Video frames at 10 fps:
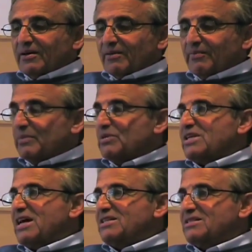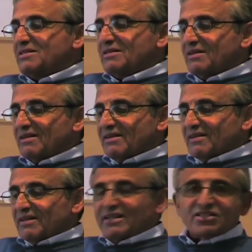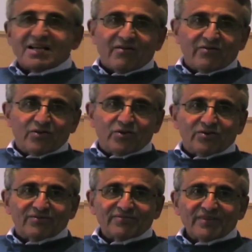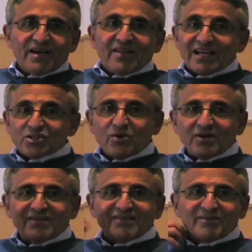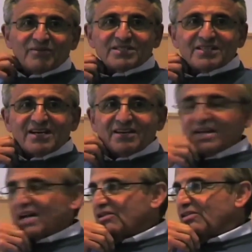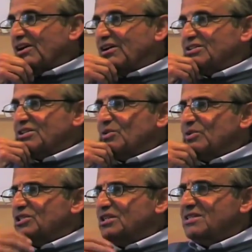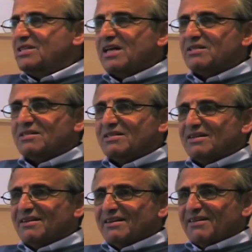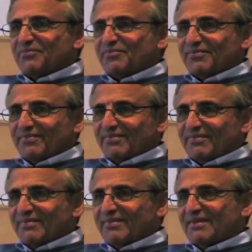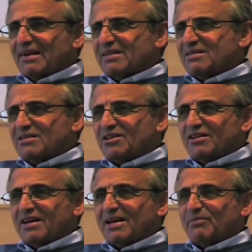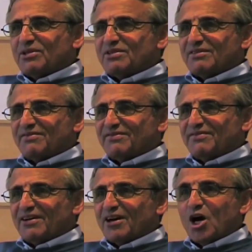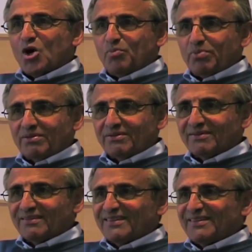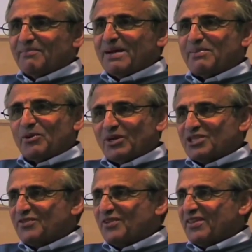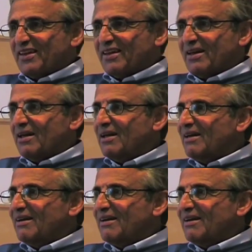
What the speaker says: We must hasten its downfall. That's what was said at the end of the article, which in a sense has a certain element of hope, maybe wishful thinking,